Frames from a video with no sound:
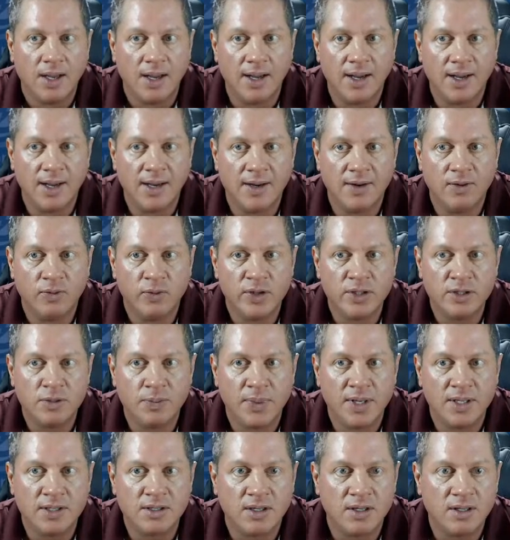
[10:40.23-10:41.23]
Uh, wind
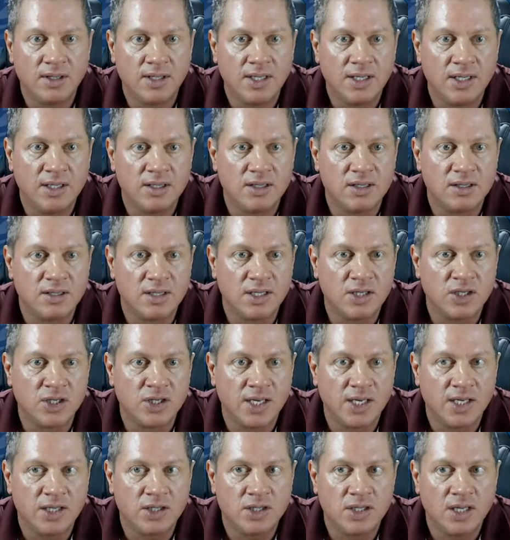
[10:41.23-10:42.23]
speeds on this, has it
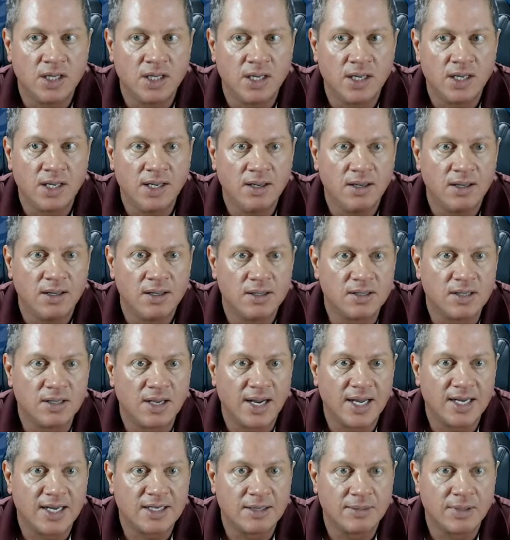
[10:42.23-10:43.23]
changed any since
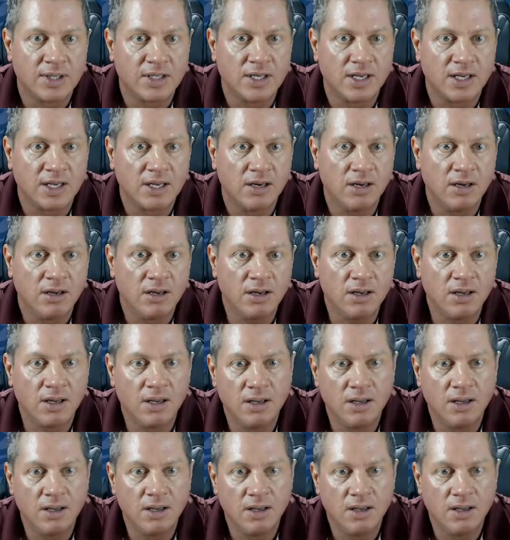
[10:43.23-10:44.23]
the last time I take a
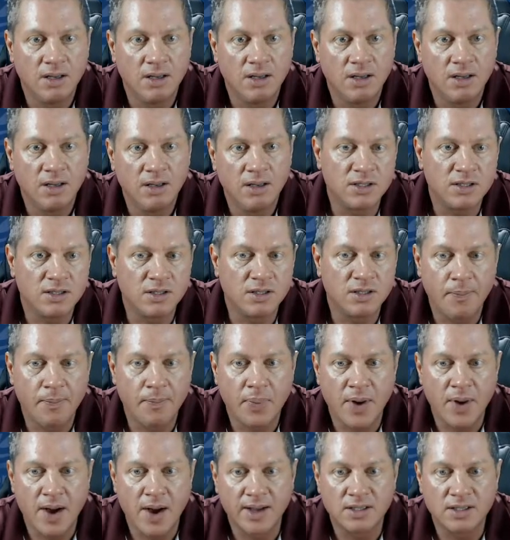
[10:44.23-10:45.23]
look? Eh, still
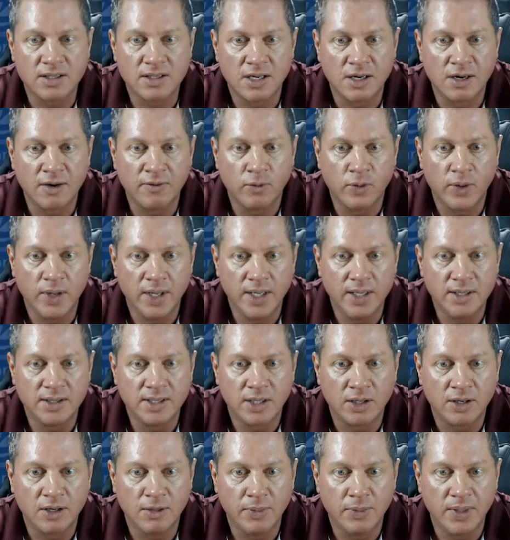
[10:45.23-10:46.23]
got pockets here of
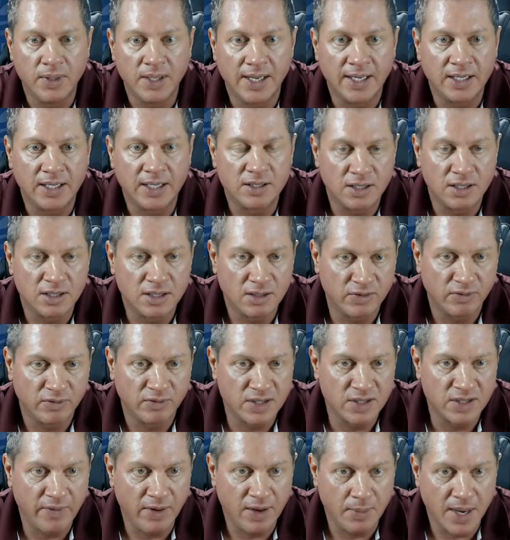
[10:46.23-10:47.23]
winds that could be in excess of
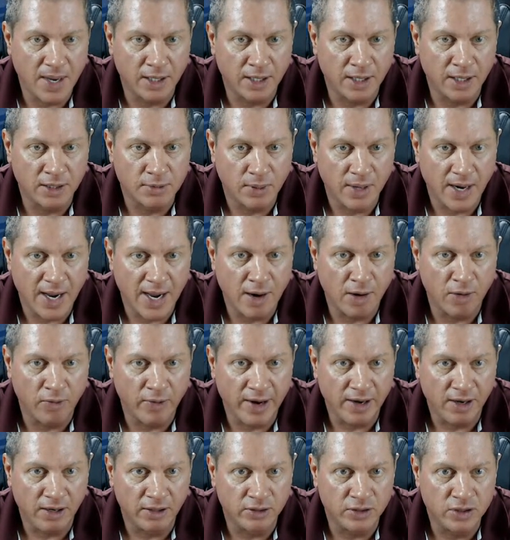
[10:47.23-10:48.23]
70 miles per hour,
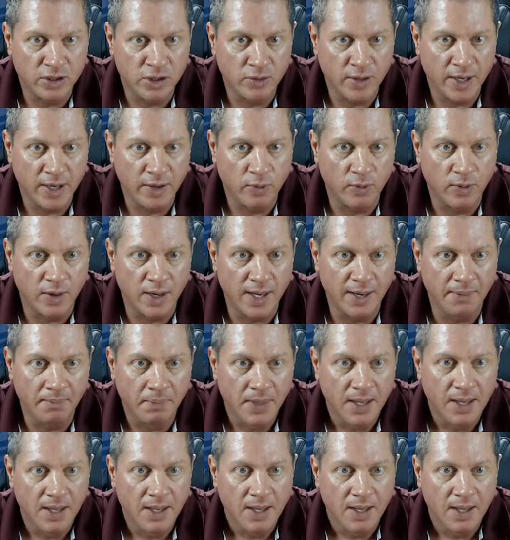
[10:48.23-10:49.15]
right along 281